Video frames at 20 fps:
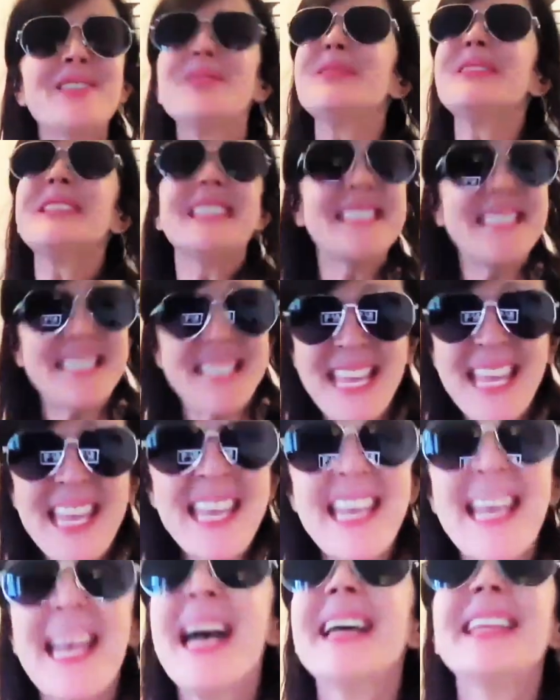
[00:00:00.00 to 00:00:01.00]
you
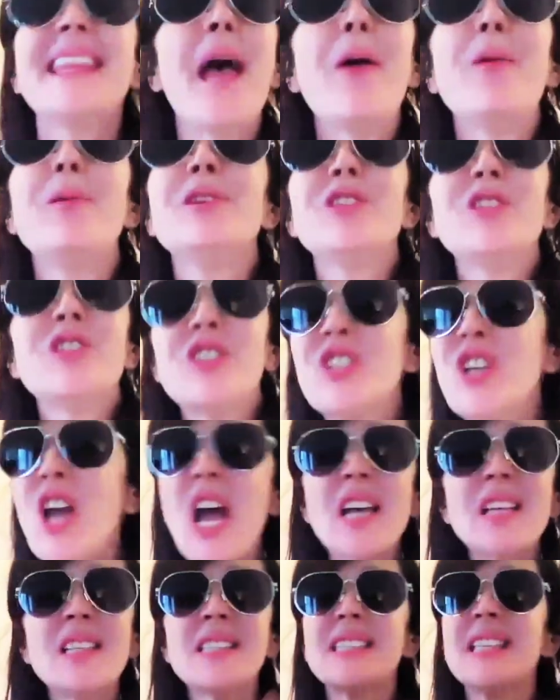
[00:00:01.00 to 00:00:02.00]
see? That was
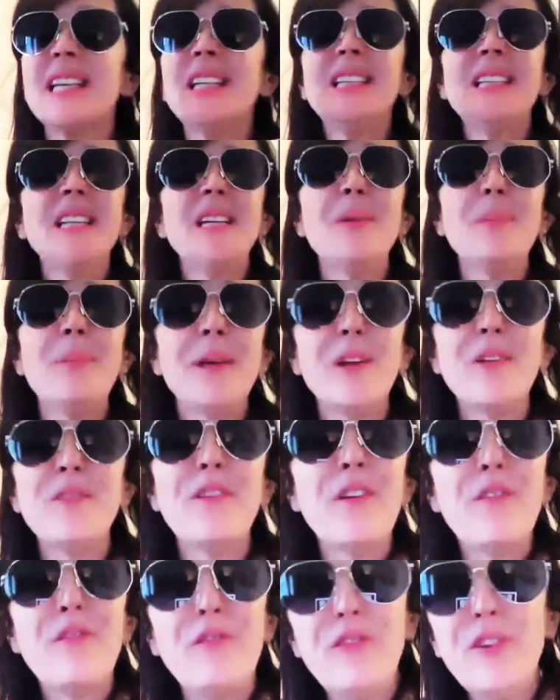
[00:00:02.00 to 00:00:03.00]
just a little bit of
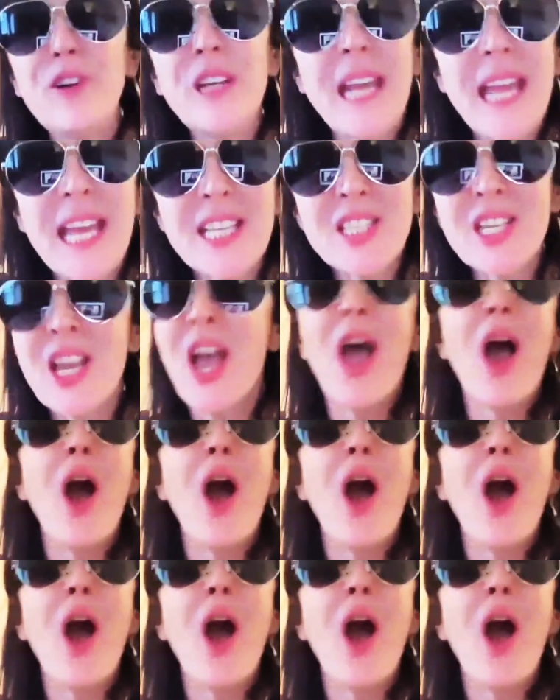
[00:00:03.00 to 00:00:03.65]
a footage